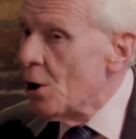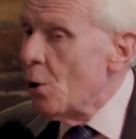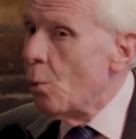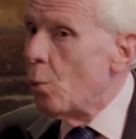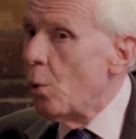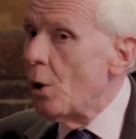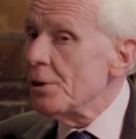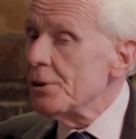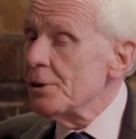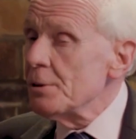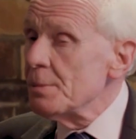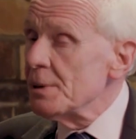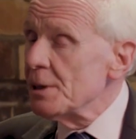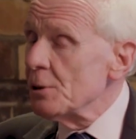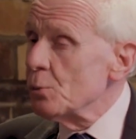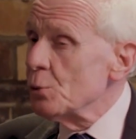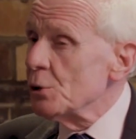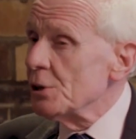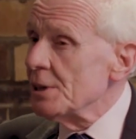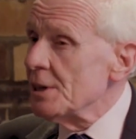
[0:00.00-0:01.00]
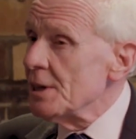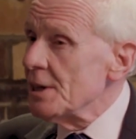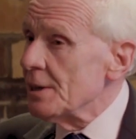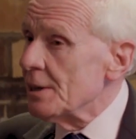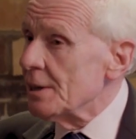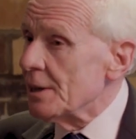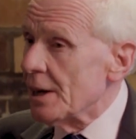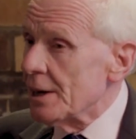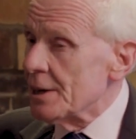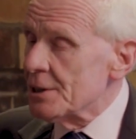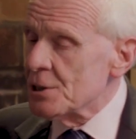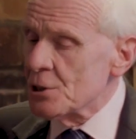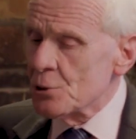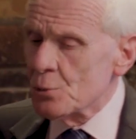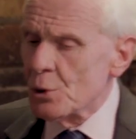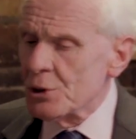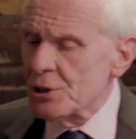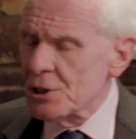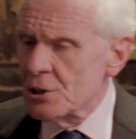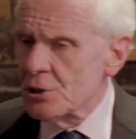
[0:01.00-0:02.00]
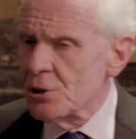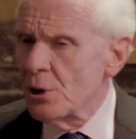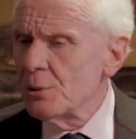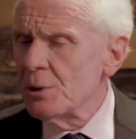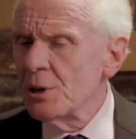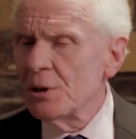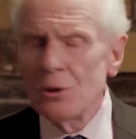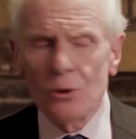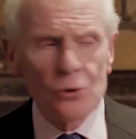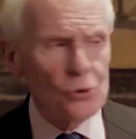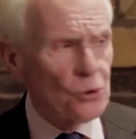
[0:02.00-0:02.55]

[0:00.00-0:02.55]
What the bill would legalise is what is known in the